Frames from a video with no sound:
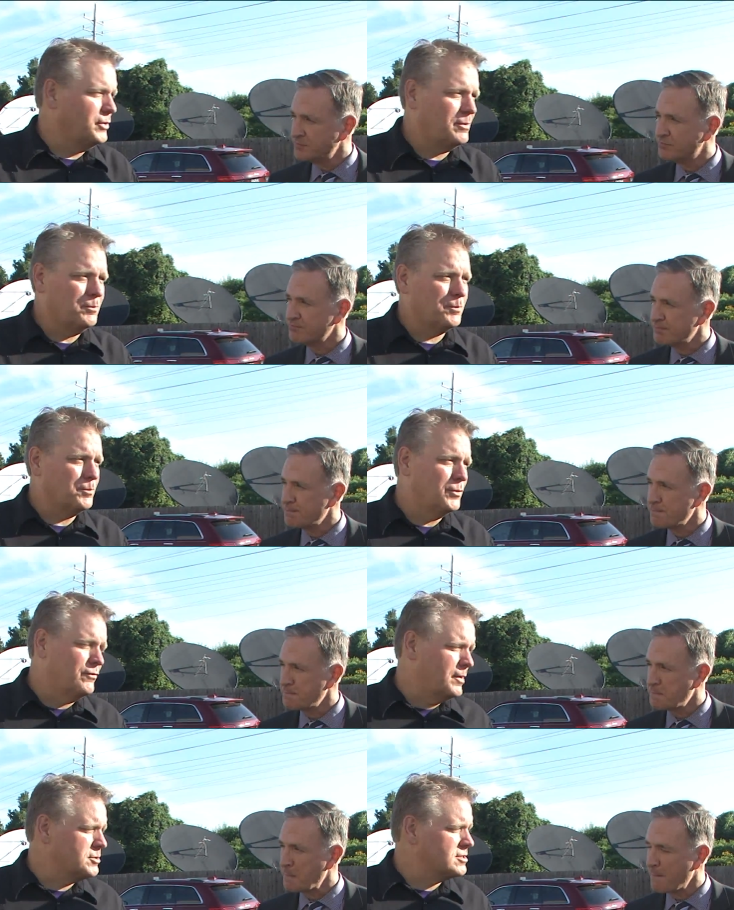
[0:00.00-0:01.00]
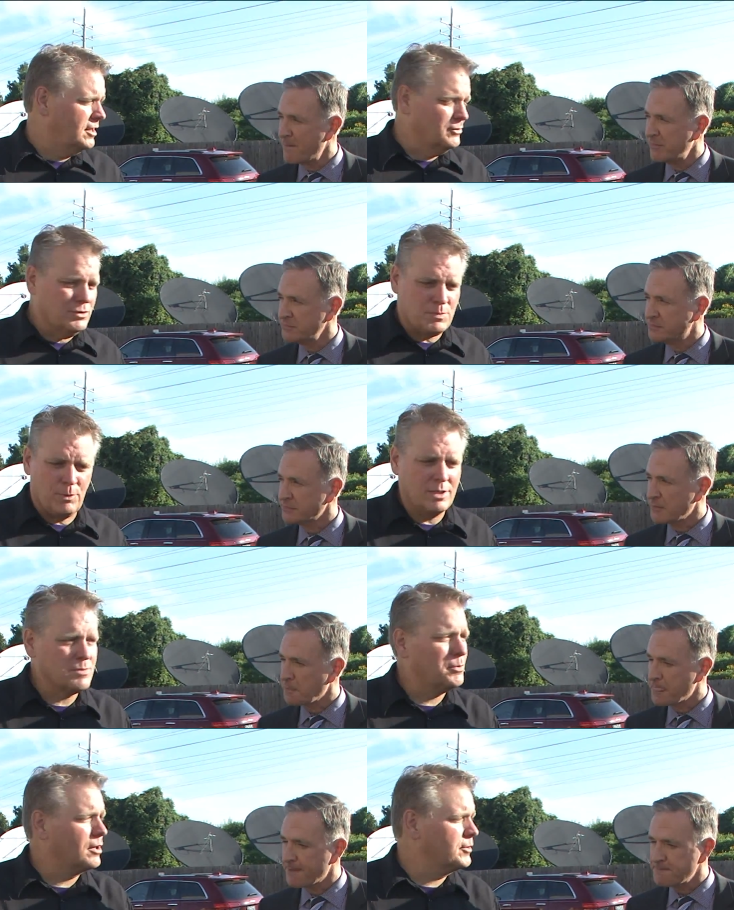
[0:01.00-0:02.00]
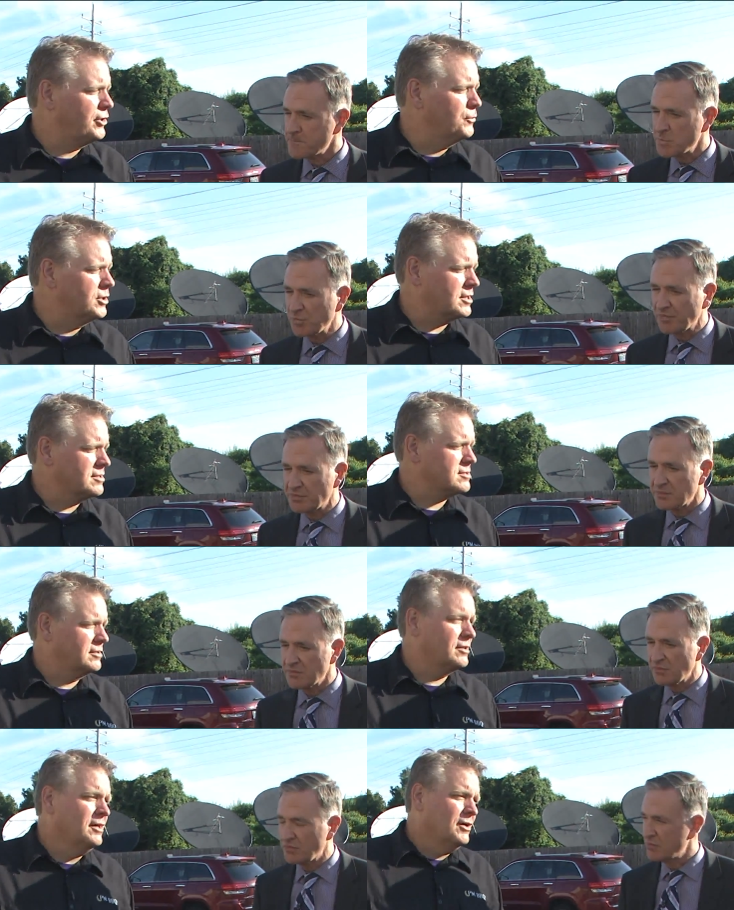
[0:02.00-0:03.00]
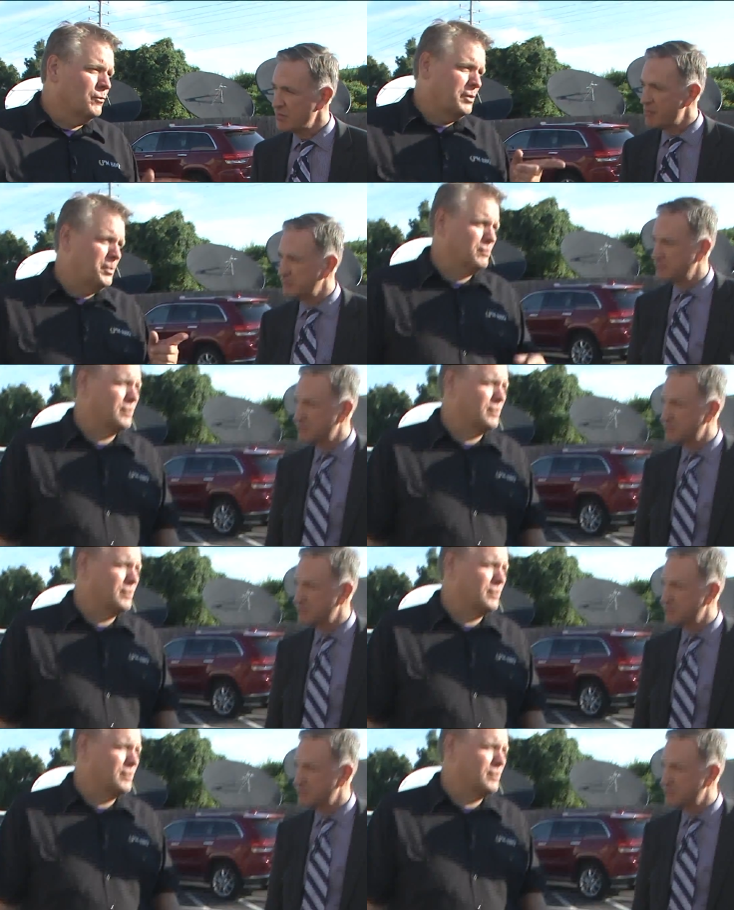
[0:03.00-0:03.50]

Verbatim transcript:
Speaker 1: we moved up to St. Louis, brought some barbecue with us, and we've been